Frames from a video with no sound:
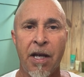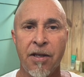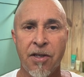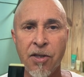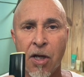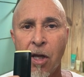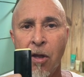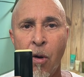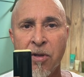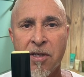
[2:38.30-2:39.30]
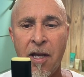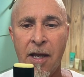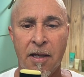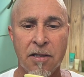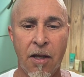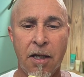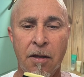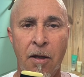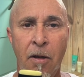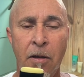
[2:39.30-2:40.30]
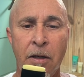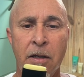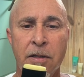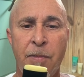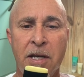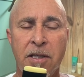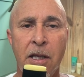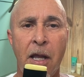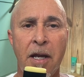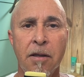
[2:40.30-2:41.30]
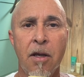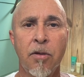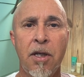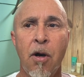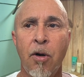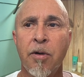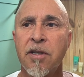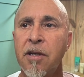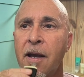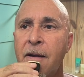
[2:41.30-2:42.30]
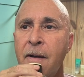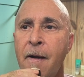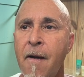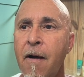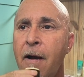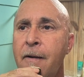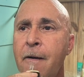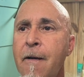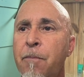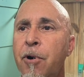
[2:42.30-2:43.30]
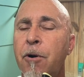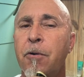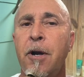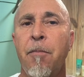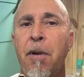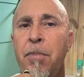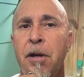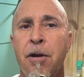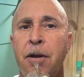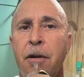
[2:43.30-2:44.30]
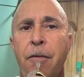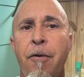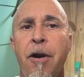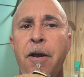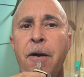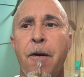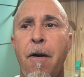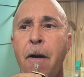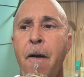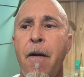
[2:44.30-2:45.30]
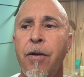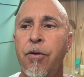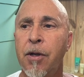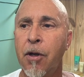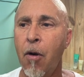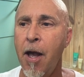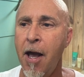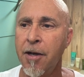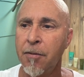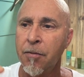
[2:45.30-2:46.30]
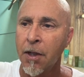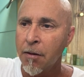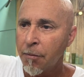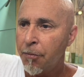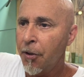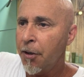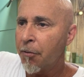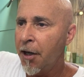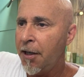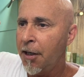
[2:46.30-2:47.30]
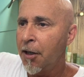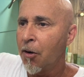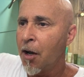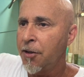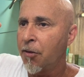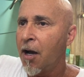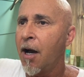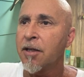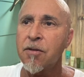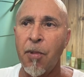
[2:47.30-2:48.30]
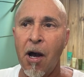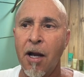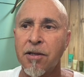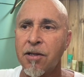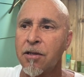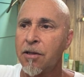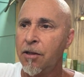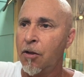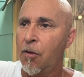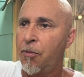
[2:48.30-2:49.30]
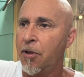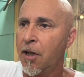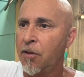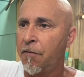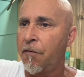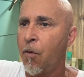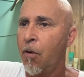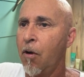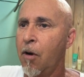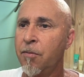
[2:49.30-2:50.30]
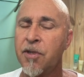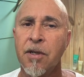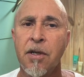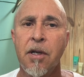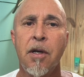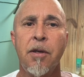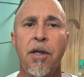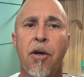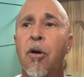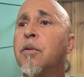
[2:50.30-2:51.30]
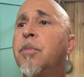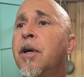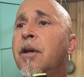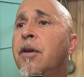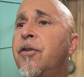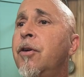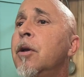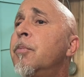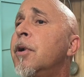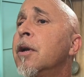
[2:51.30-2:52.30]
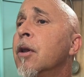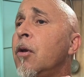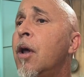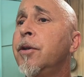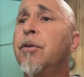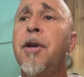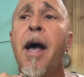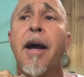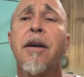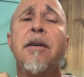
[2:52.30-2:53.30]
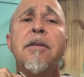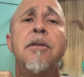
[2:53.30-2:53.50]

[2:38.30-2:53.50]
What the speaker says: This is a cologne stick. It's basically like a little deodorant stick. I go ahead and put it right on my beard, right here. You can go ahead and put it right here on your hot spots, you know, put it on your forearms, you know, but it's good. Put it a little on your neck.